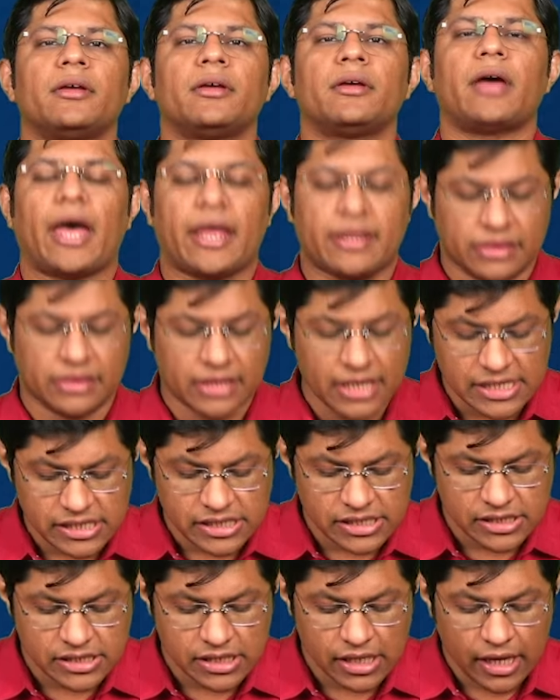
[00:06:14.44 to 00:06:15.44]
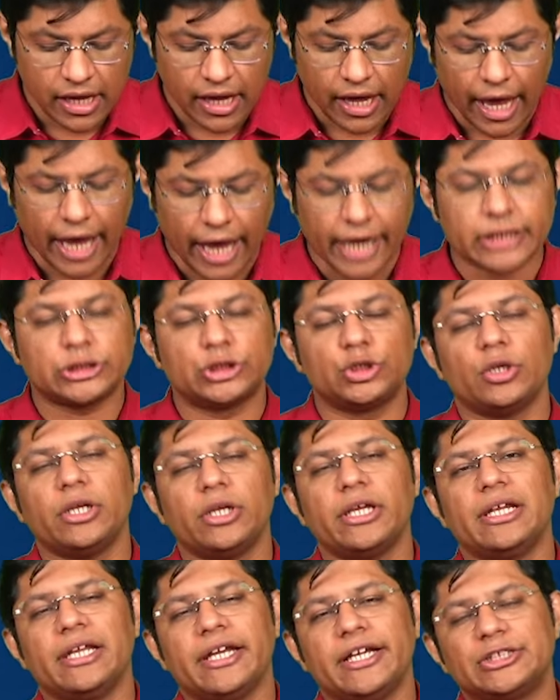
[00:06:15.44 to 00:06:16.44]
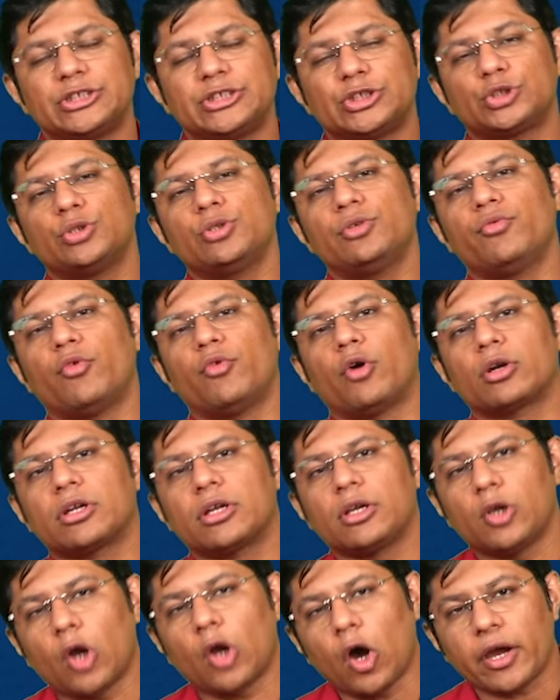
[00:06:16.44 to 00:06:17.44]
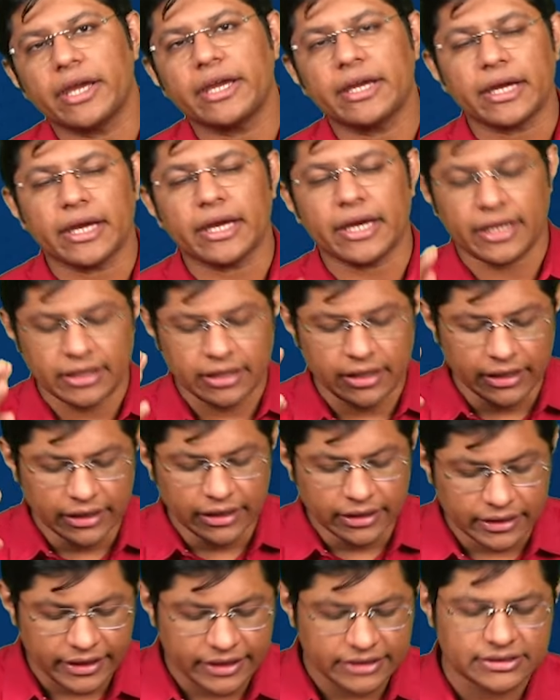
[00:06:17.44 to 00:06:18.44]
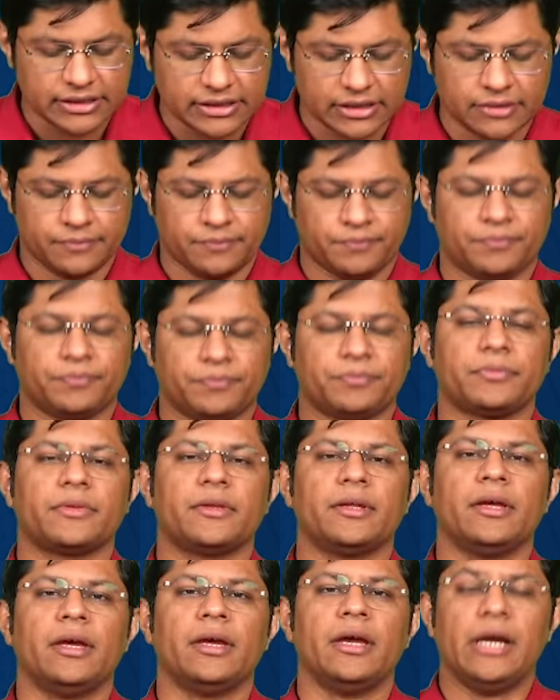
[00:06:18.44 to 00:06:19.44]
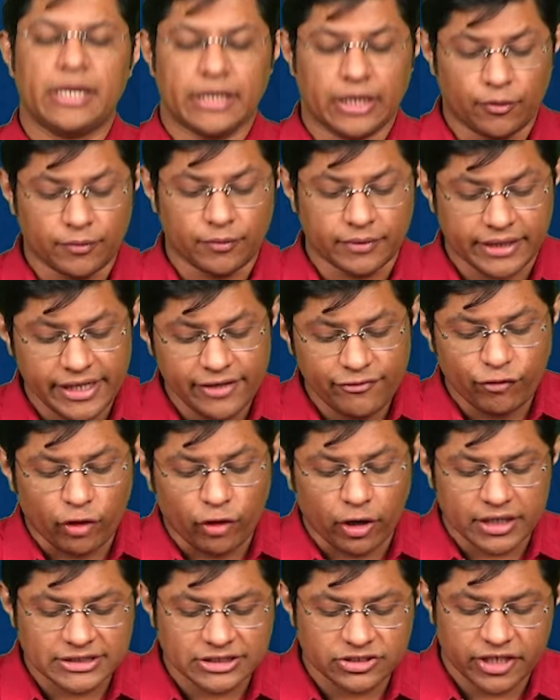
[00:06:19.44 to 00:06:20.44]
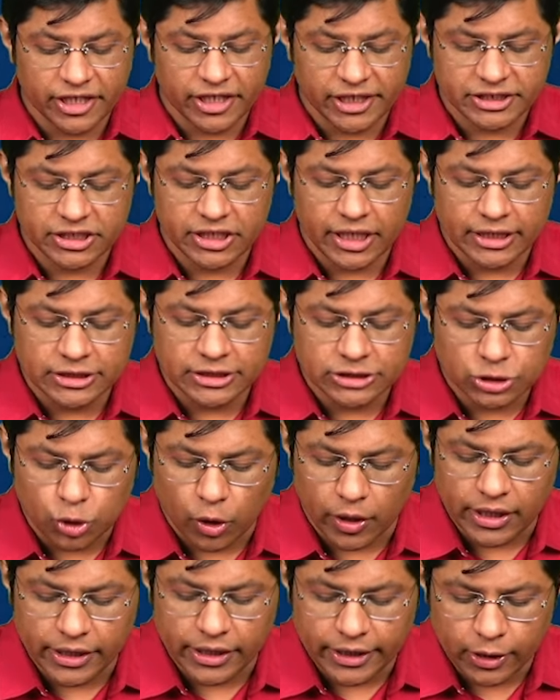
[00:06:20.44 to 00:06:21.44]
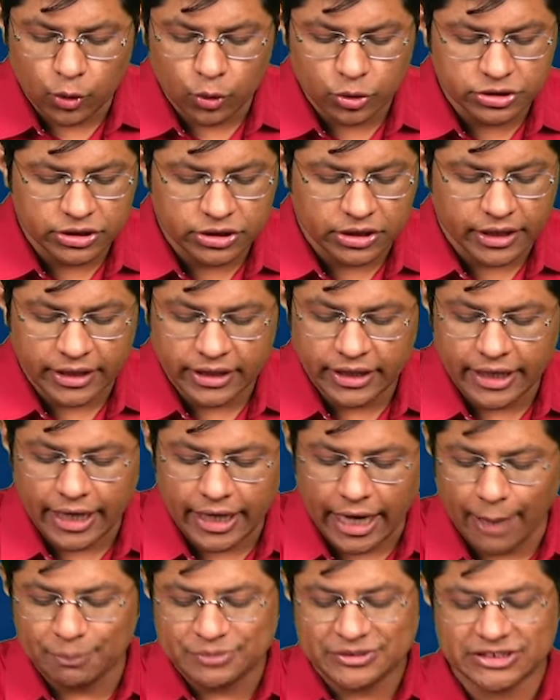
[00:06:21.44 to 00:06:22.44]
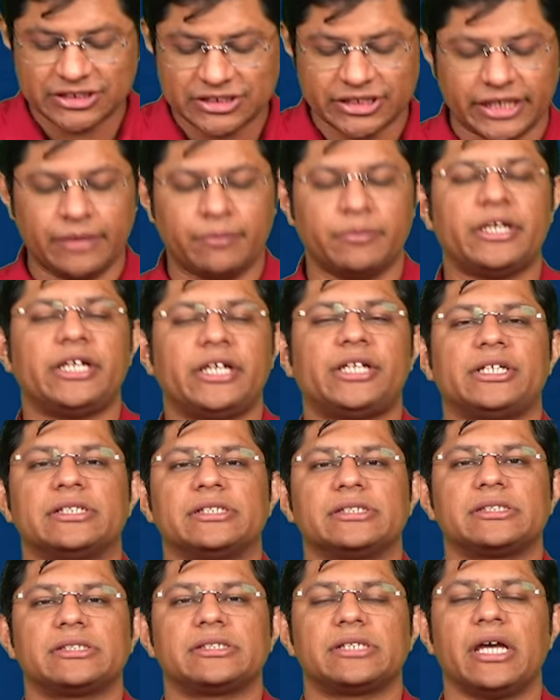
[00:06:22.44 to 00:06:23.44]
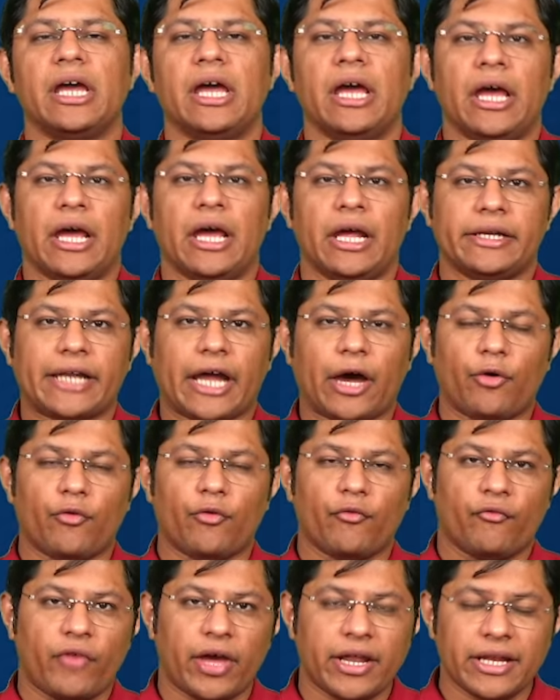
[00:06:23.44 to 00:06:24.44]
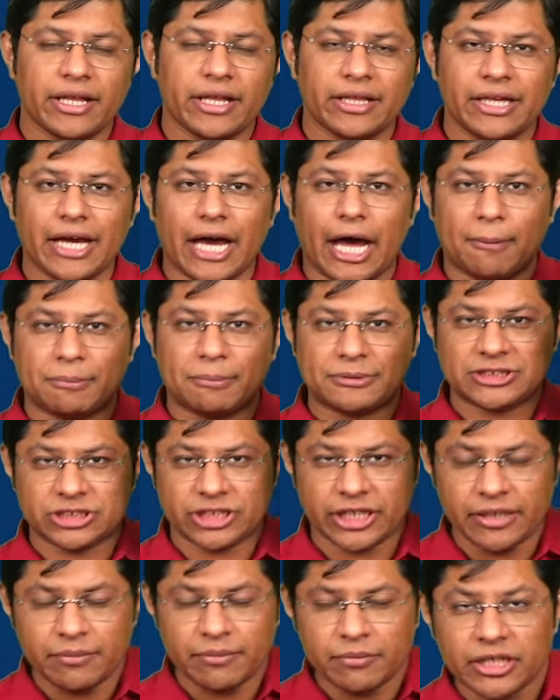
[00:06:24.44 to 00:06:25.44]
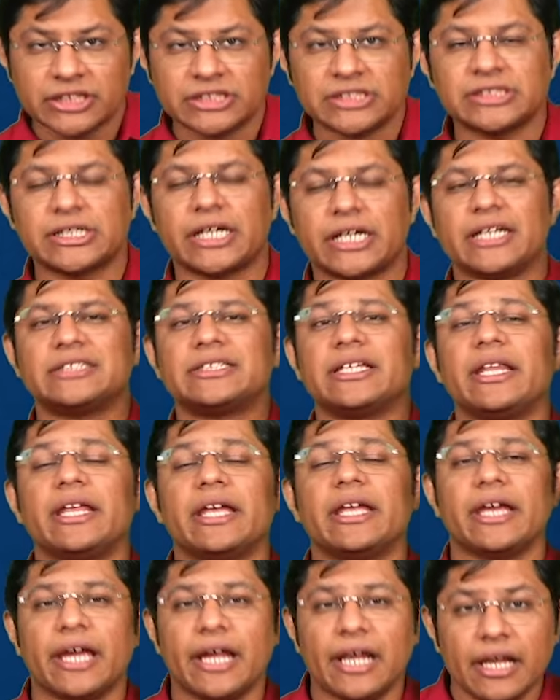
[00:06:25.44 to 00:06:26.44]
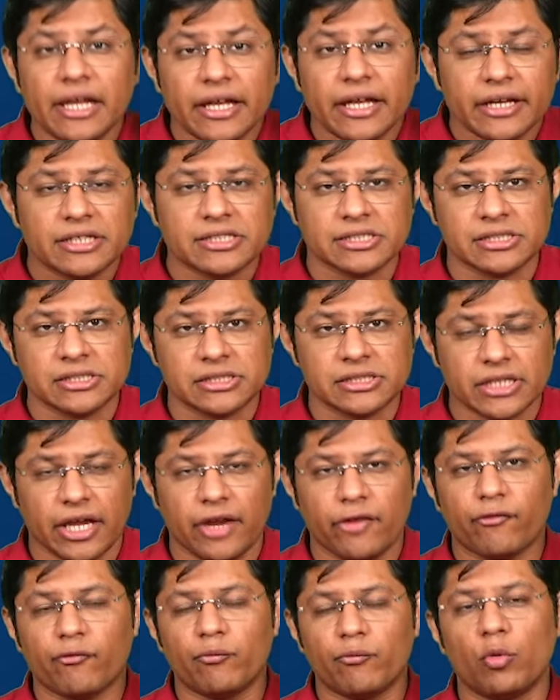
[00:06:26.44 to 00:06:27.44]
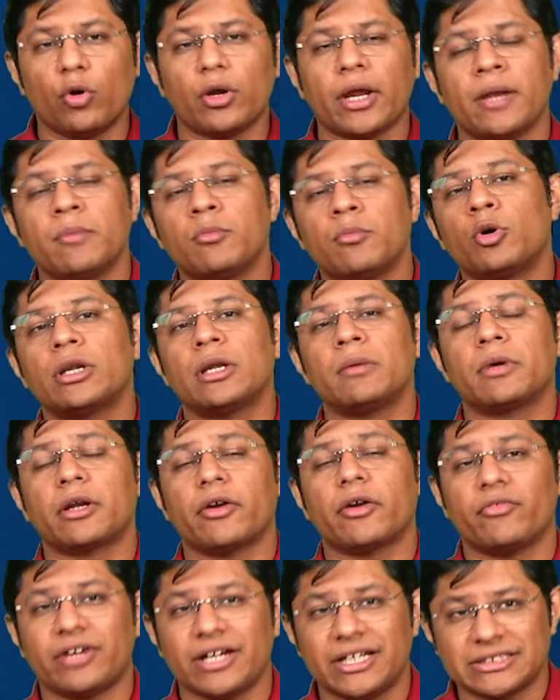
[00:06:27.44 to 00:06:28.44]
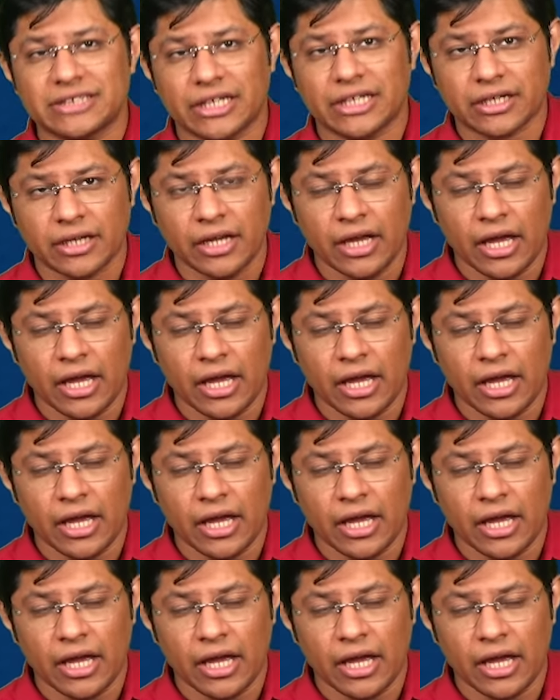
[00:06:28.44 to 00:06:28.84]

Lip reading: And this actually leads to water logging in the region. Now, deforestation and soil erosion in the upstream regions. Now, when in the upstream regions, that is in the hilly regions, if more and more number of trees are